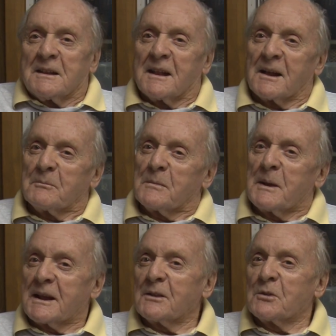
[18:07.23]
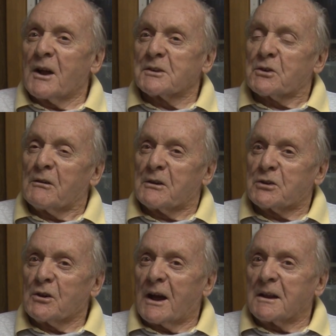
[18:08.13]
Now, to make a long story
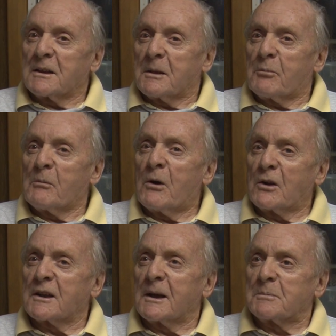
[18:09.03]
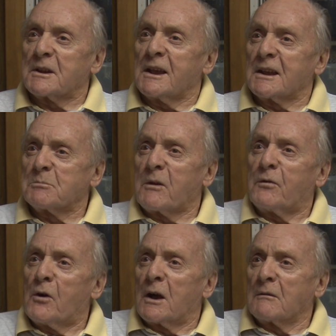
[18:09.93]
short, the promoter comes and hands me
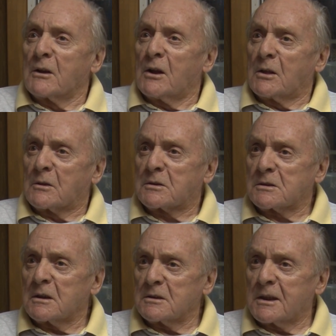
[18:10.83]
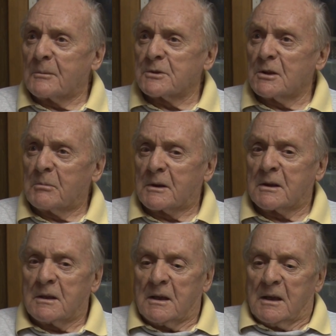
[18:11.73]
$400, Sam Silverman.
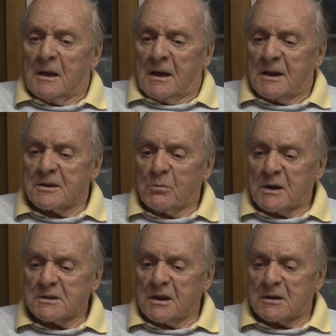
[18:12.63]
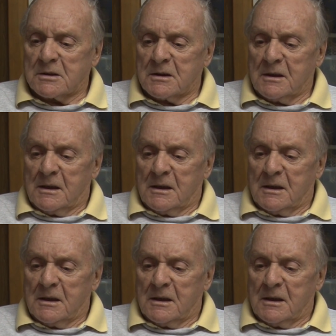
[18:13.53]
I said, what's this?